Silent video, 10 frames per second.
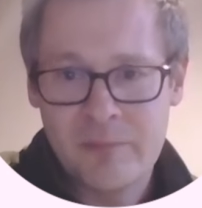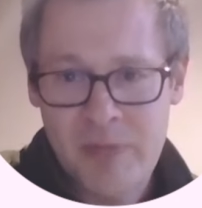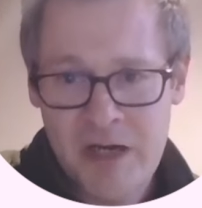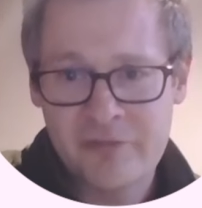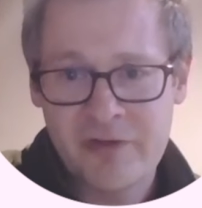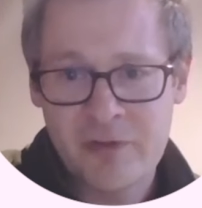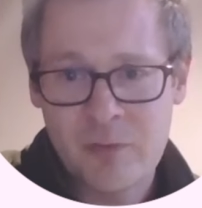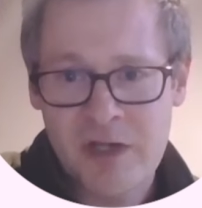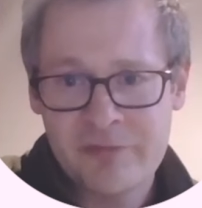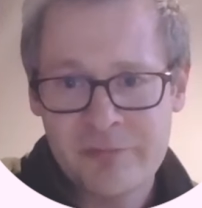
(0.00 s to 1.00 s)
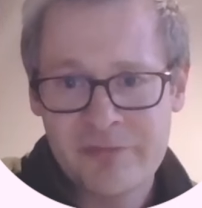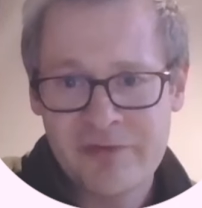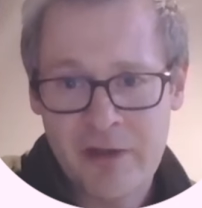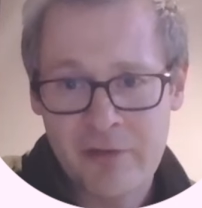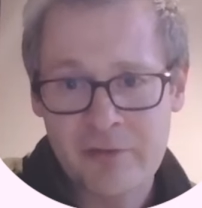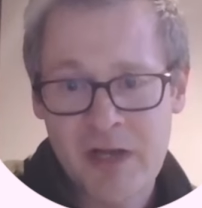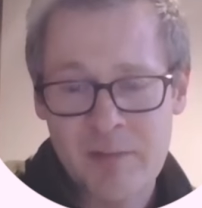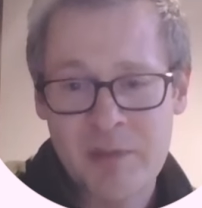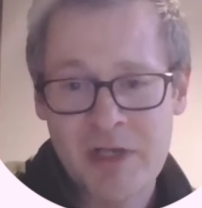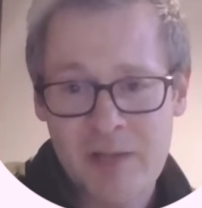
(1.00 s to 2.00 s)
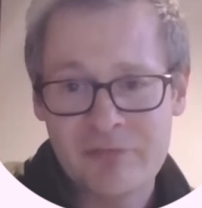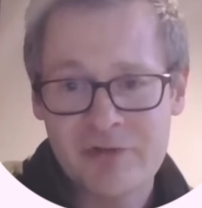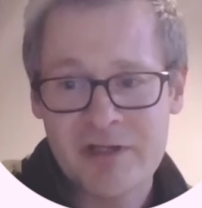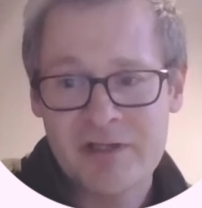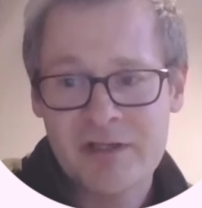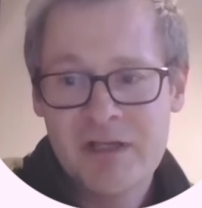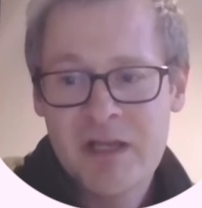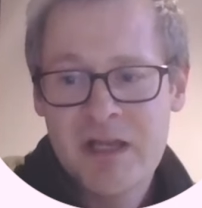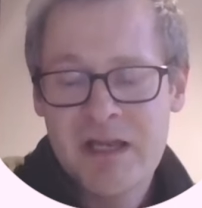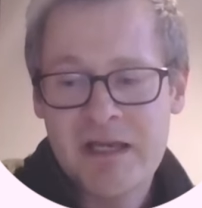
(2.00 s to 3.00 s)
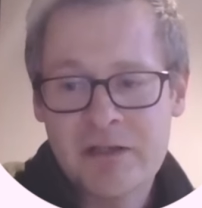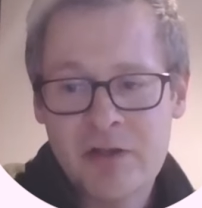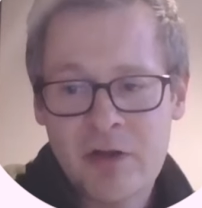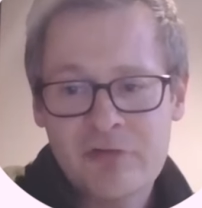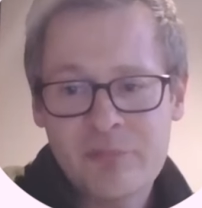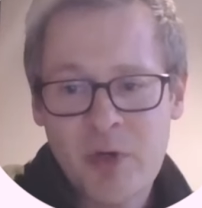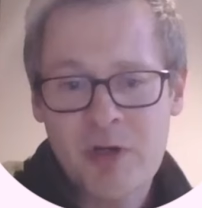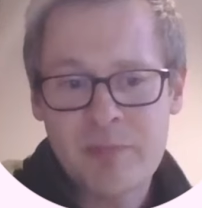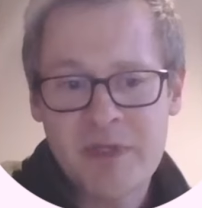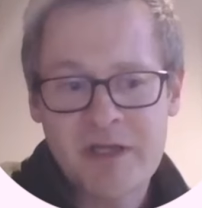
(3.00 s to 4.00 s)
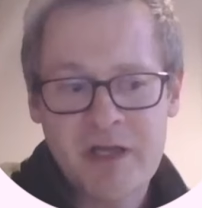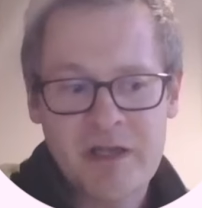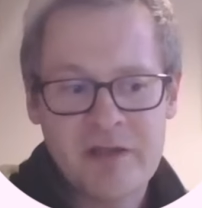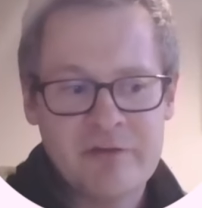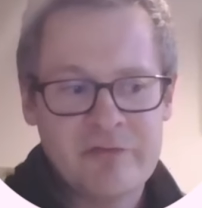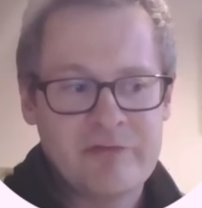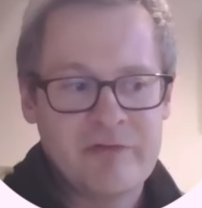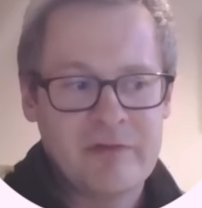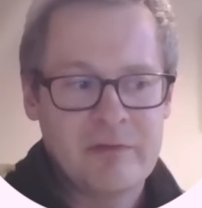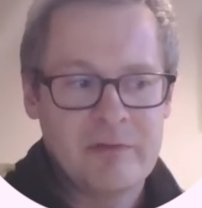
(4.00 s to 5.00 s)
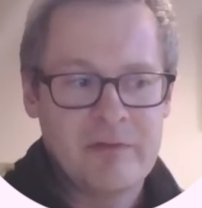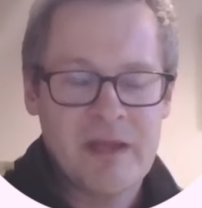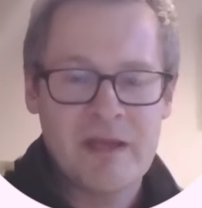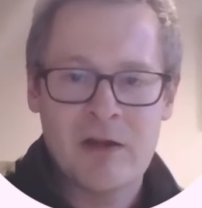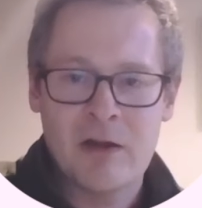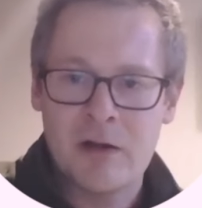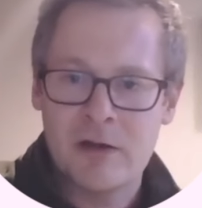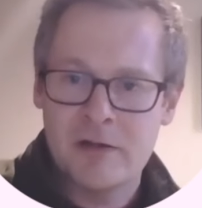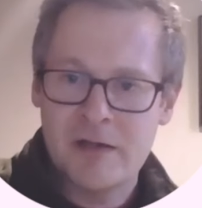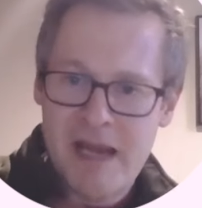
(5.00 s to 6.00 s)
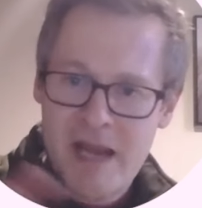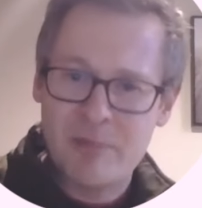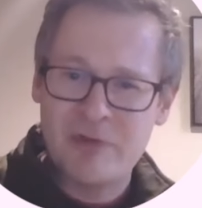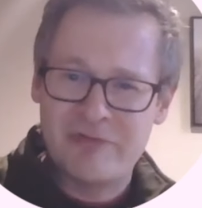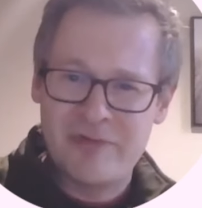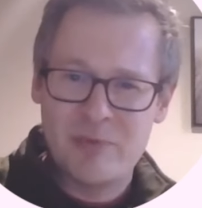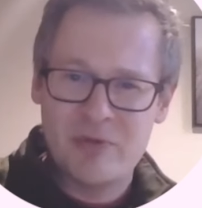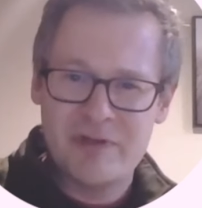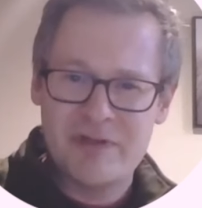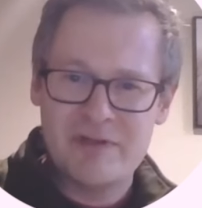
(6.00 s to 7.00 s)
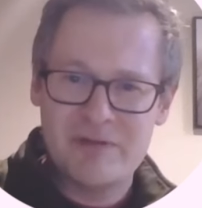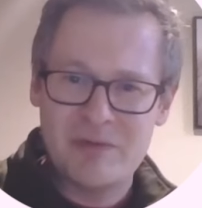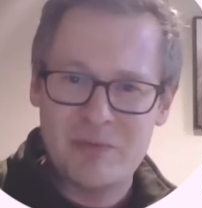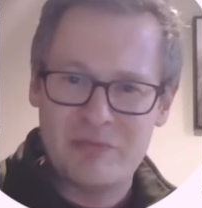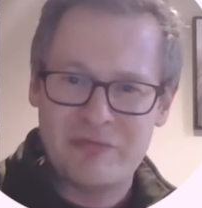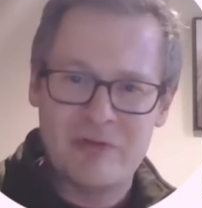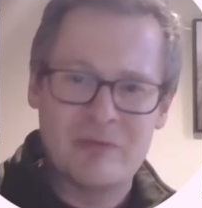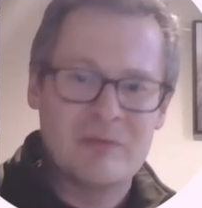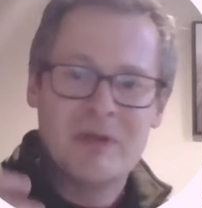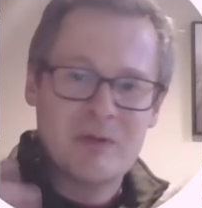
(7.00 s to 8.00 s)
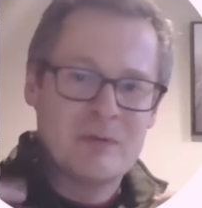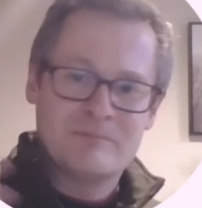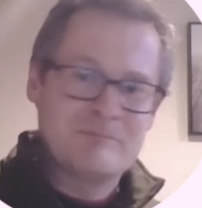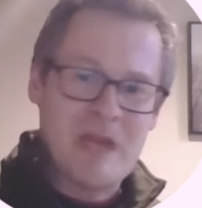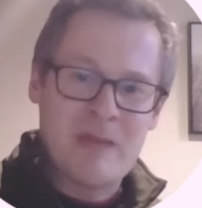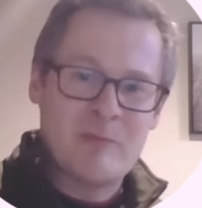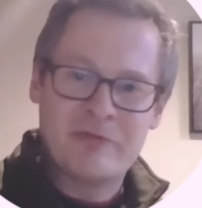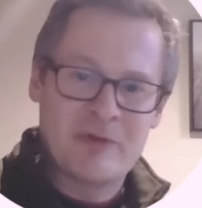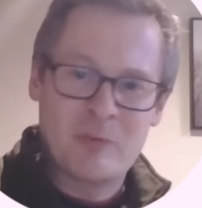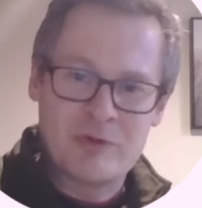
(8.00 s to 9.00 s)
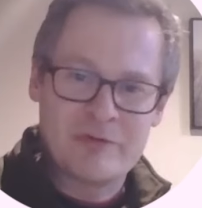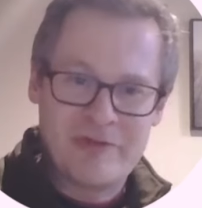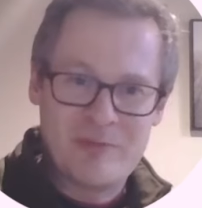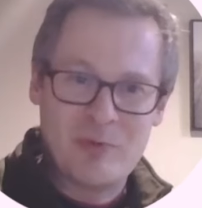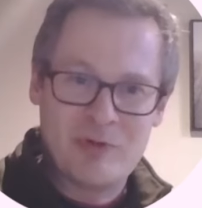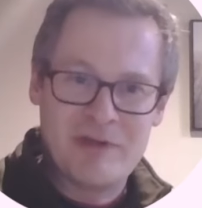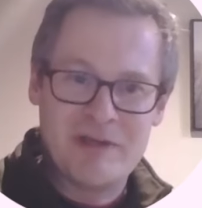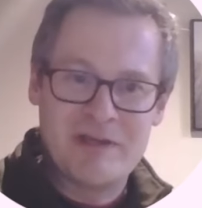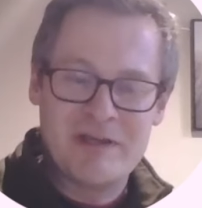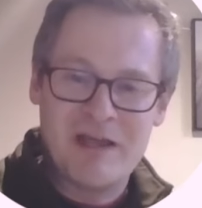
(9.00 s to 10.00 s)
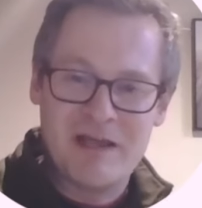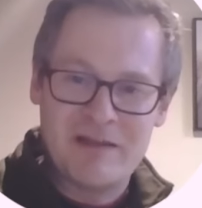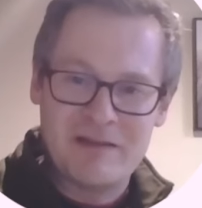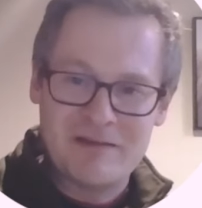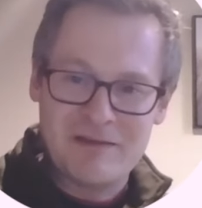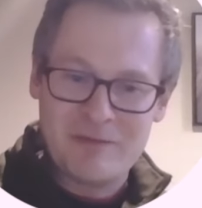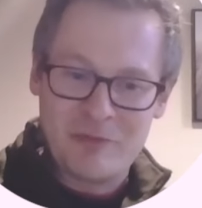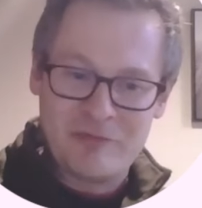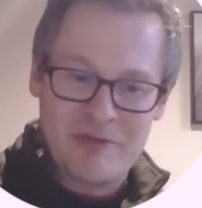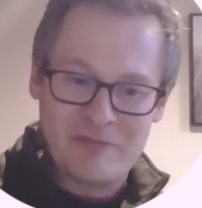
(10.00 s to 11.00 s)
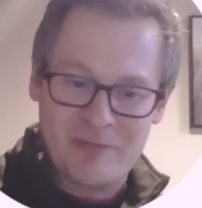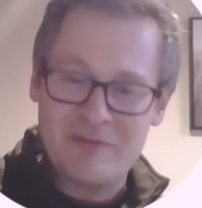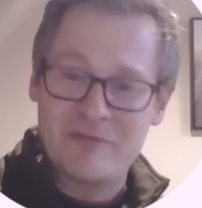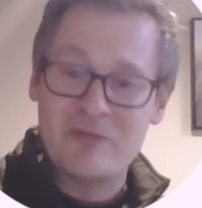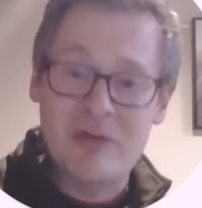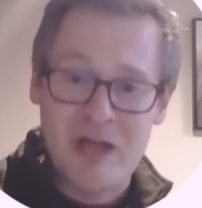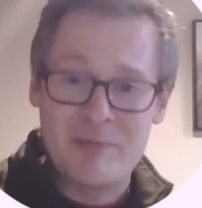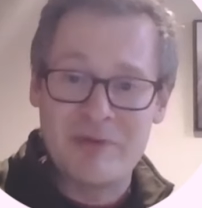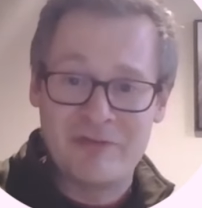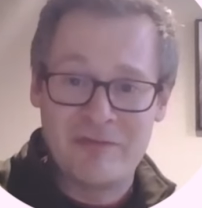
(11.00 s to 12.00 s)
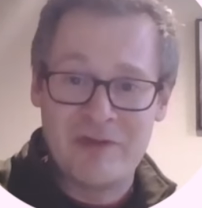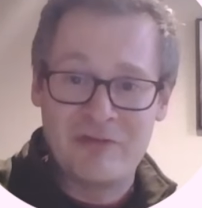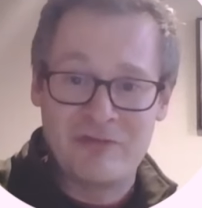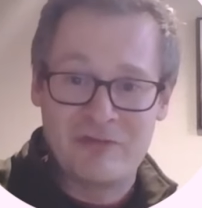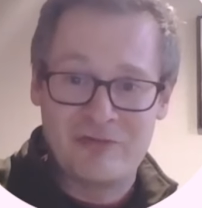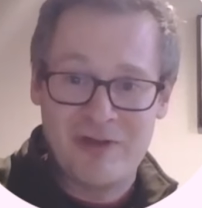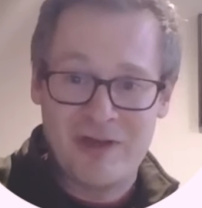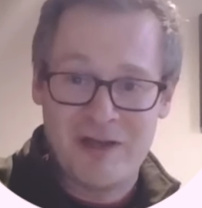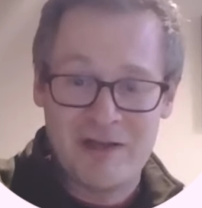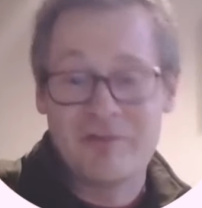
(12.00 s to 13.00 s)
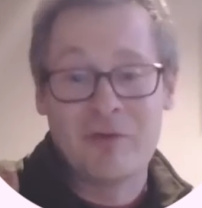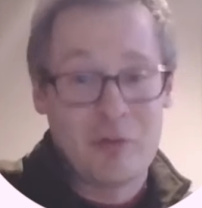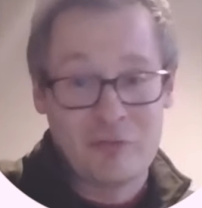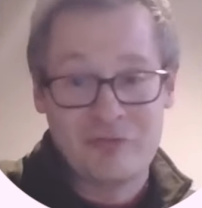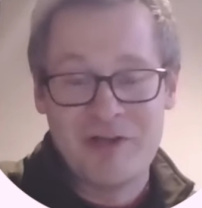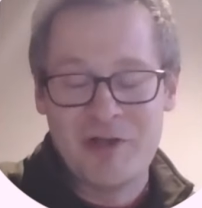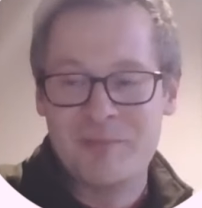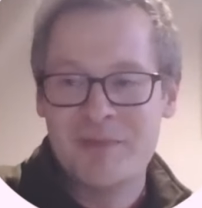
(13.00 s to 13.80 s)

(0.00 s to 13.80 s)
parasitic wasps and other hymenoptera, in large part because they are haplodiploid. So mammals, like we're diploid, which means we have two copies of each of our whole genome.